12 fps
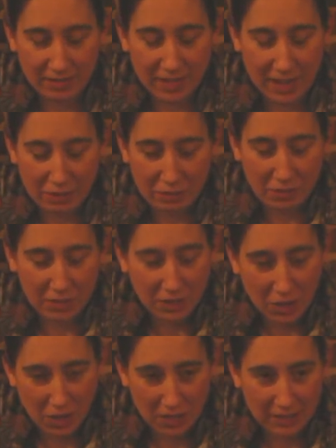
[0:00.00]
naturally
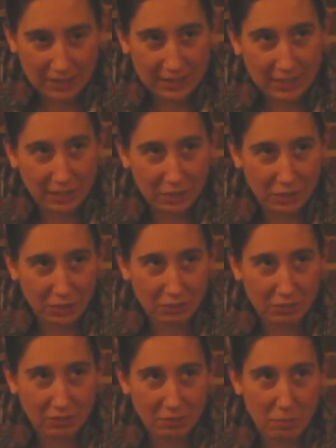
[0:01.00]
caused issue.
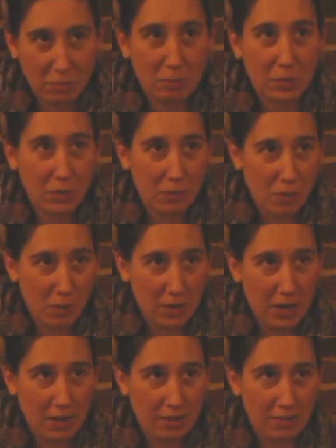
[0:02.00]
Mm-hmm. But we don't know
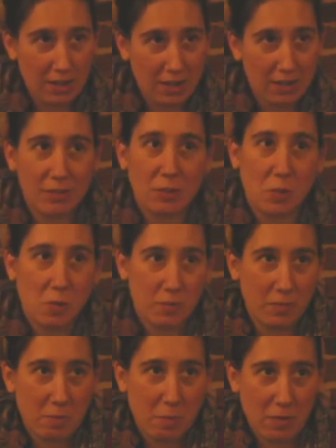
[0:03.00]
yet. And so
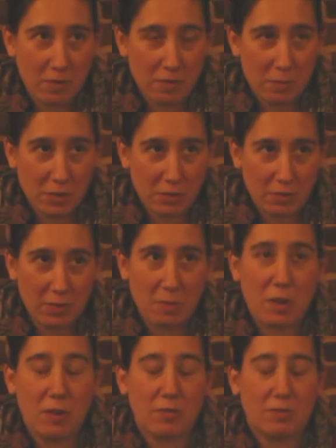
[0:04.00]
hopefully more information will come out,